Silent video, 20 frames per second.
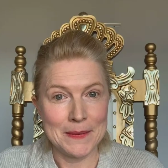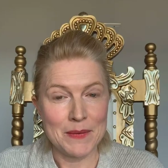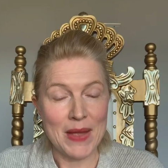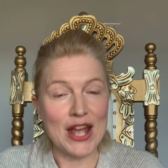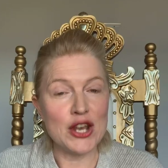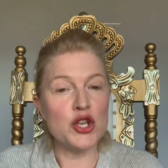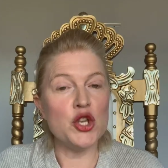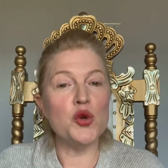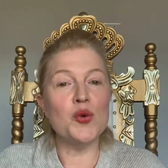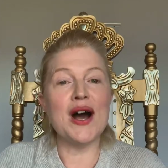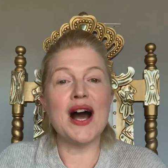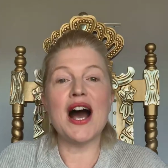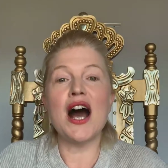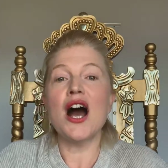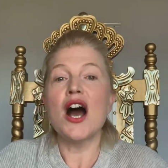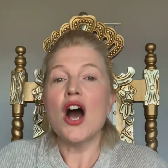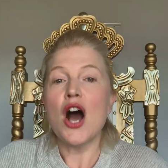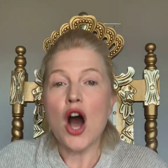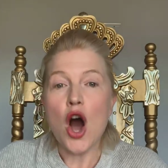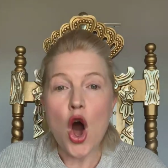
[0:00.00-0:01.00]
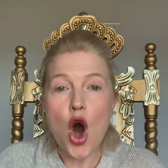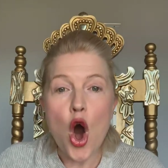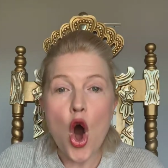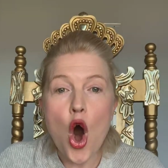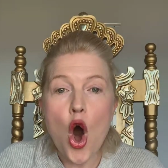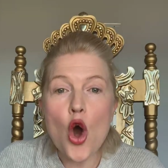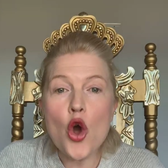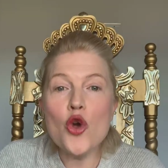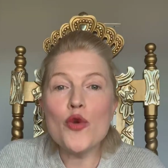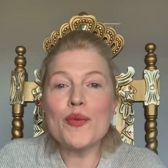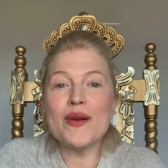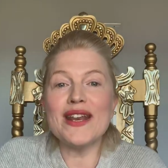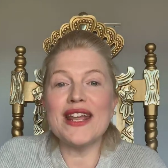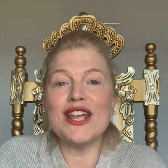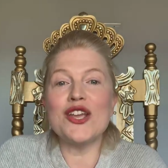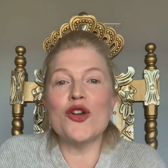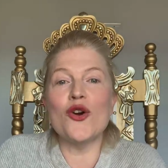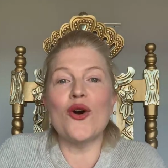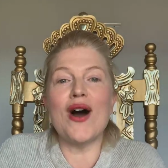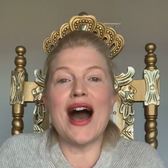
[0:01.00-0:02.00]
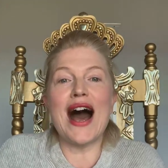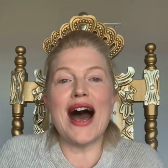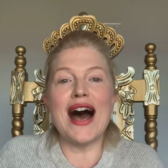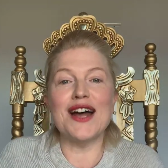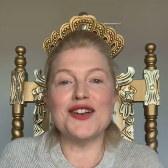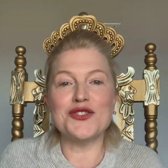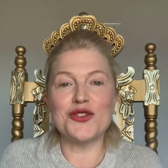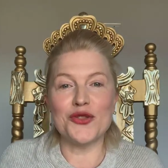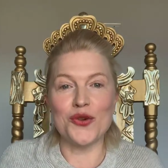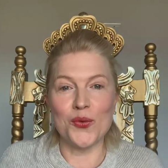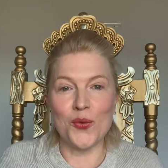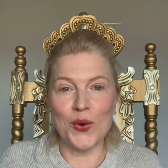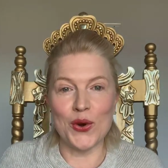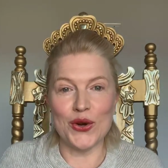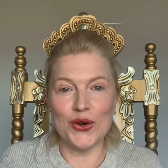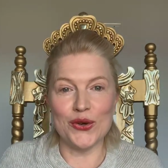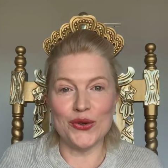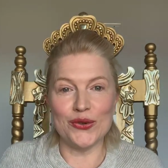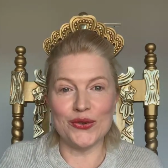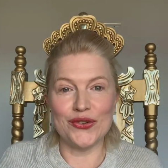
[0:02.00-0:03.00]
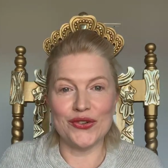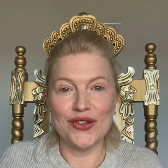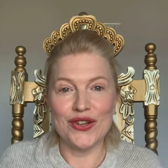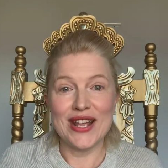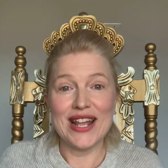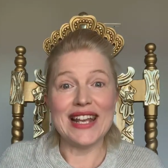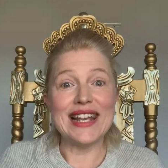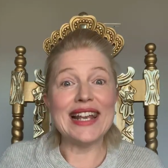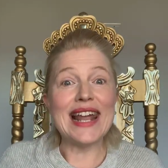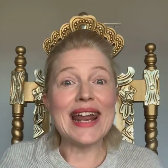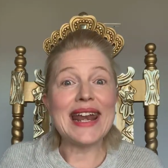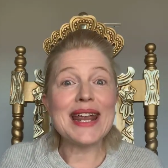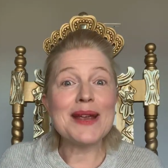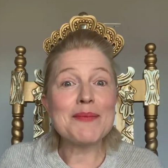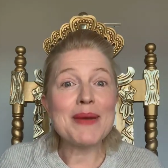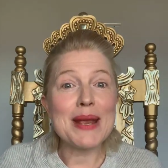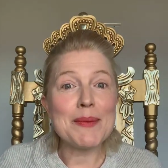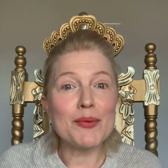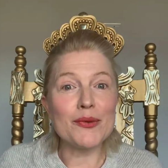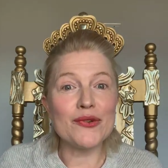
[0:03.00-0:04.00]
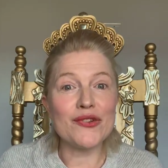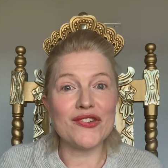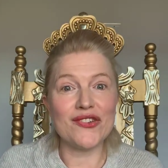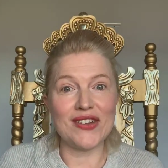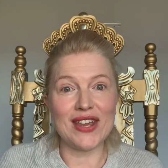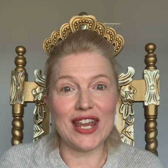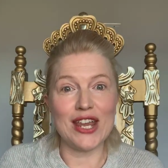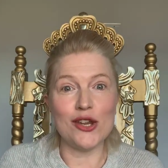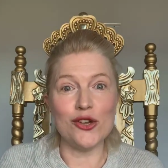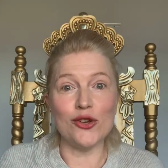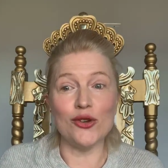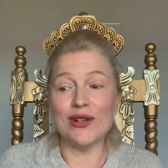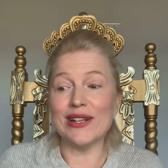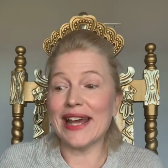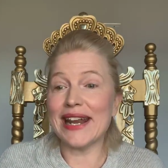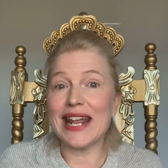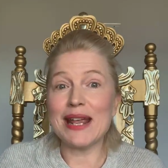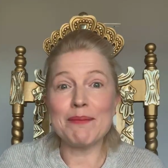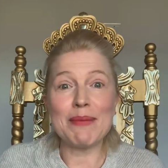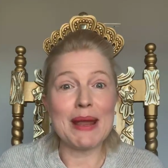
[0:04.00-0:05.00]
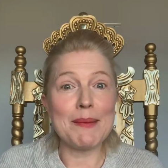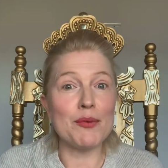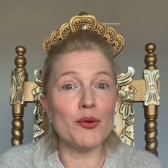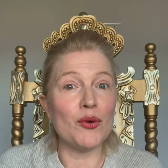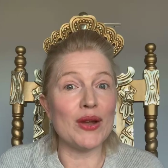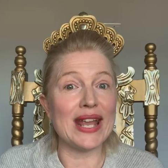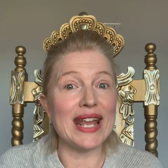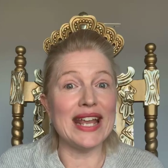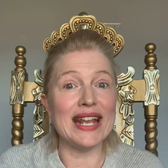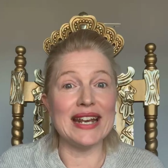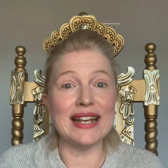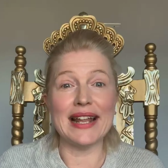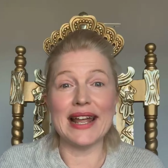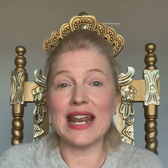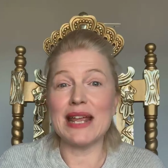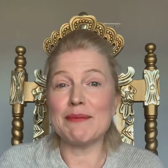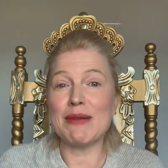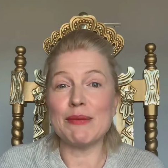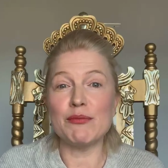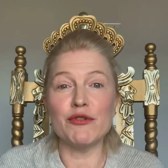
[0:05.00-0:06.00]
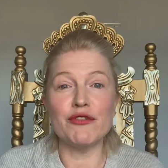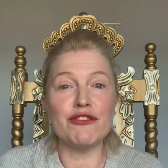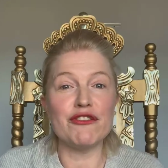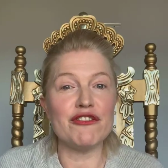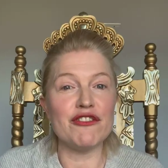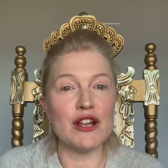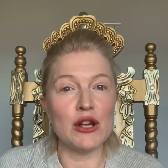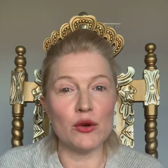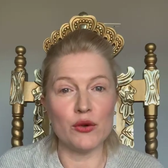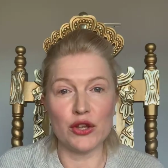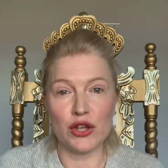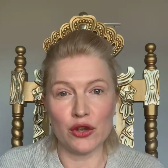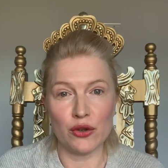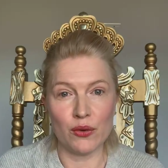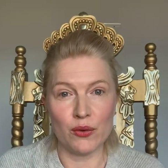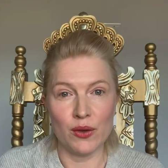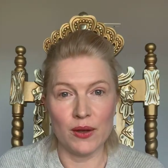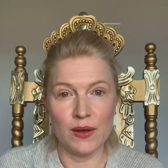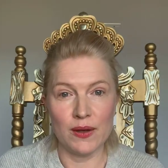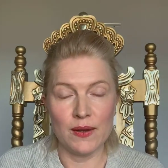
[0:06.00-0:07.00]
and you are opening your heart to the world, letting people see you, letting people in, letting people feel you,